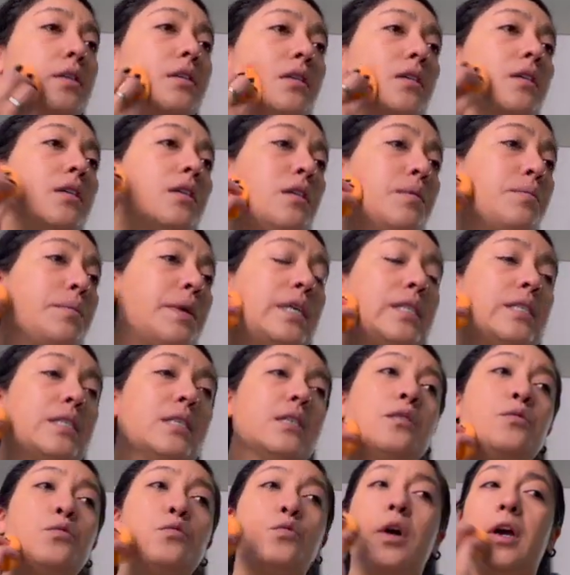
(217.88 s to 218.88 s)
An
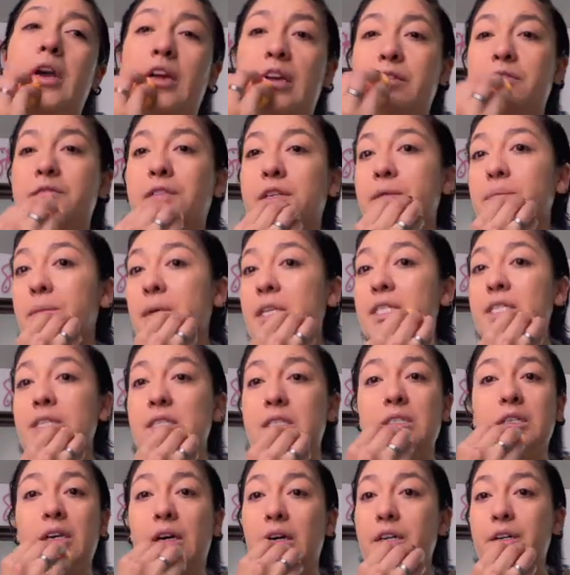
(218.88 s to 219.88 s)
amazing wife, an amazing
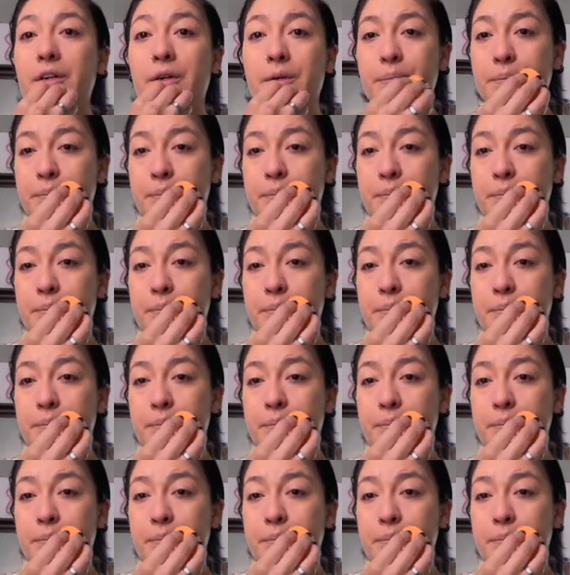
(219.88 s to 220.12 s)
daughter.